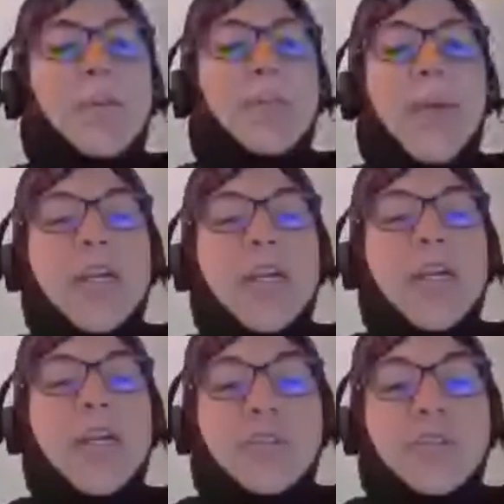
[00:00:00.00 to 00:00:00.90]

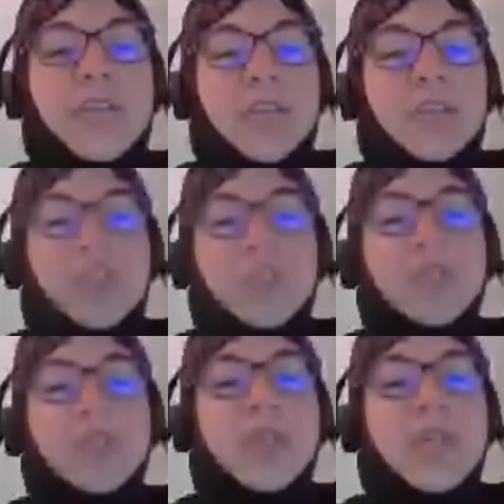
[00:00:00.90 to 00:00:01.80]
Microsoft
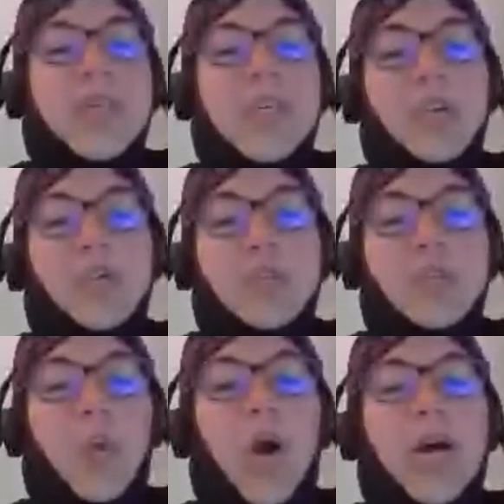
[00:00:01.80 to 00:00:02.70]
Azure
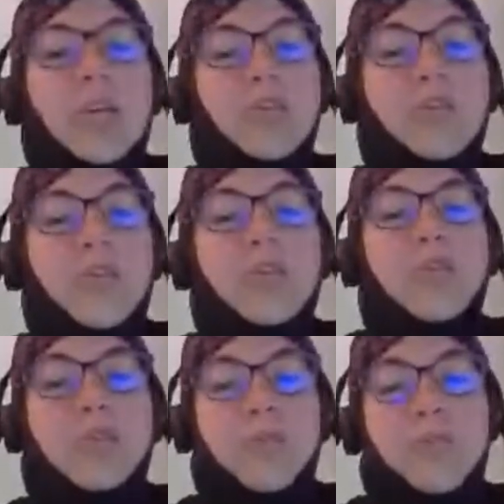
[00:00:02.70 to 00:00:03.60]
include quite a
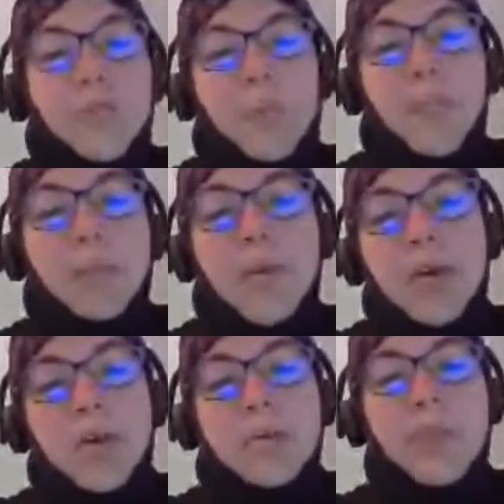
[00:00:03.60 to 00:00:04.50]
few
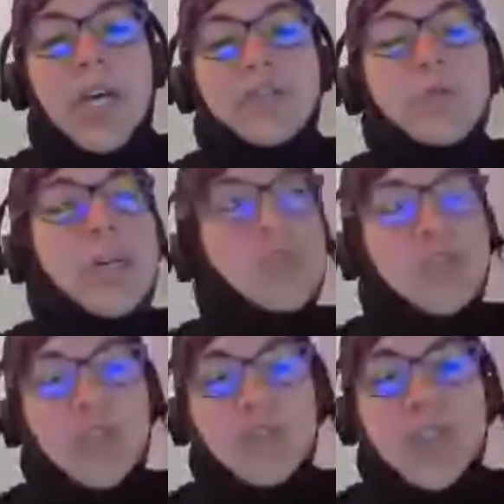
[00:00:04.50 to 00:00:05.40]
platform as a
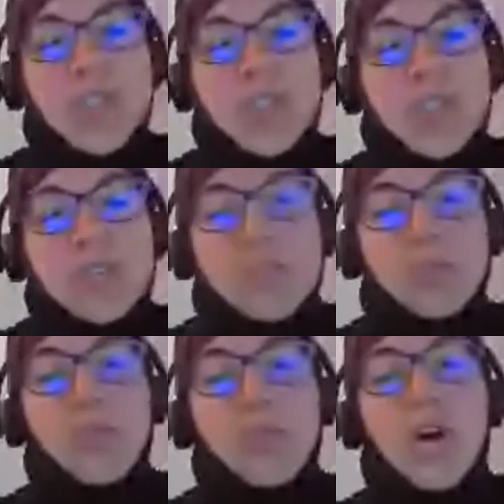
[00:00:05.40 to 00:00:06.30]
services
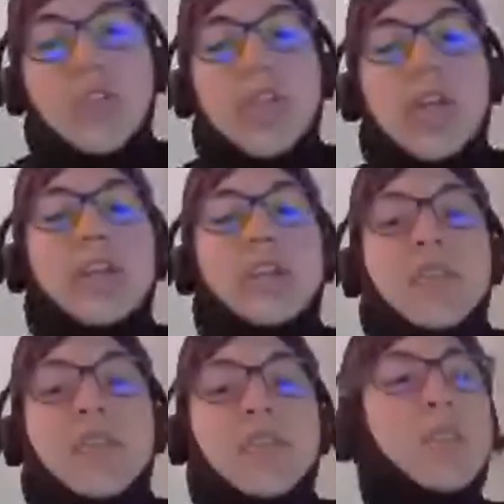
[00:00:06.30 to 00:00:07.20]
to host and
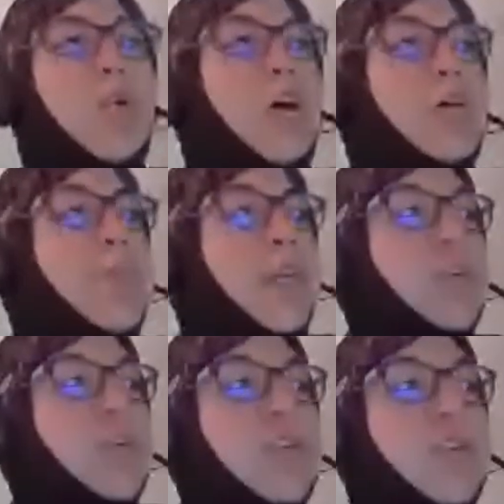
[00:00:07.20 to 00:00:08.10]
deploy
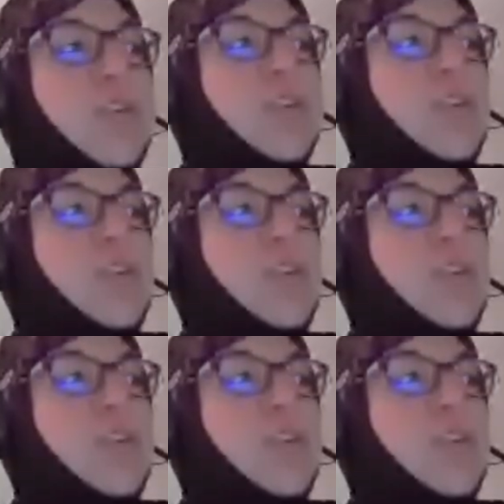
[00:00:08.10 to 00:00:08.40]
microservices.